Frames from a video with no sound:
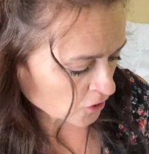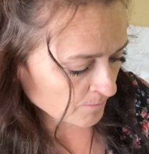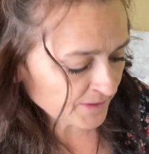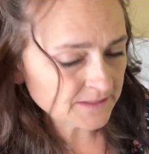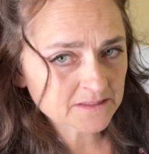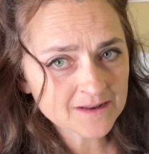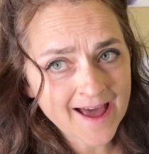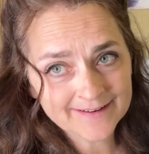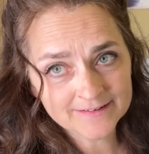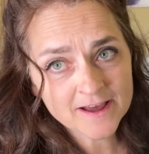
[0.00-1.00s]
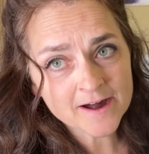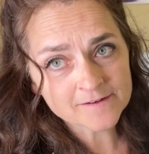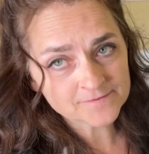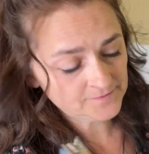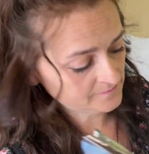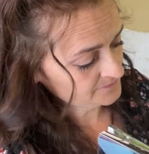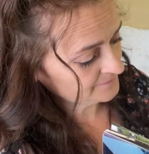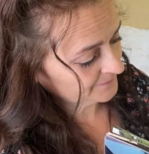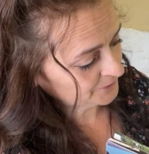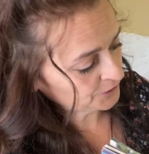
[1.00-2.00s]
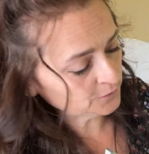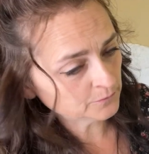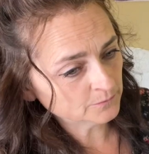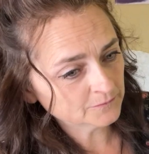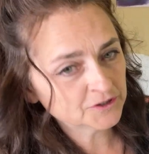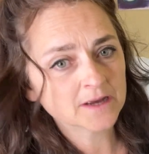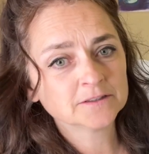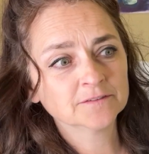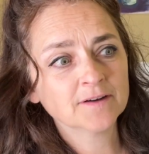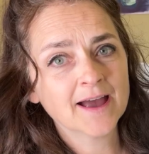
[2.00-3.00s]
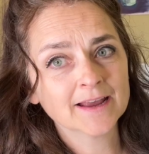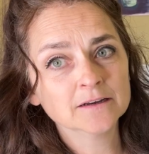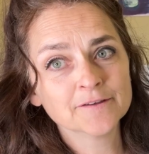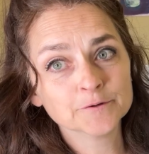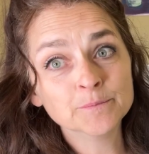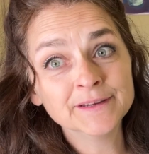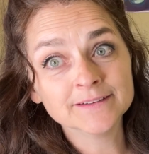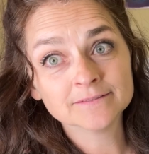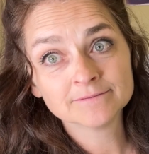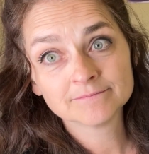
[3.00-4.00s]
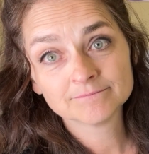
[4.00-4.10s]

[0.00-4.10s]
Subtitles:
But it's not enough to justify another bin.